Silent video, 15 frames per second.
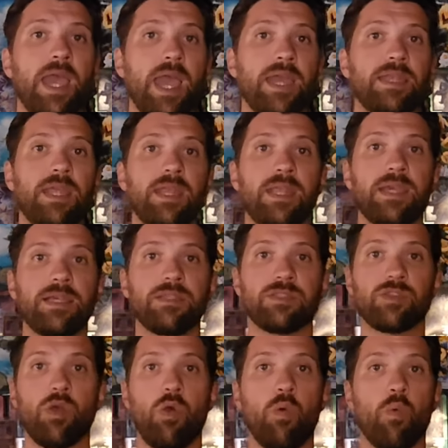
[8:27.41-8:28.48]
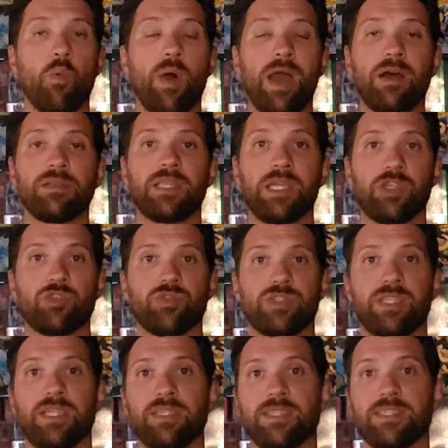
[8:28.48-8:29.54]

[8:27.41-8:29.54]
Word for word: and it is wildly interesting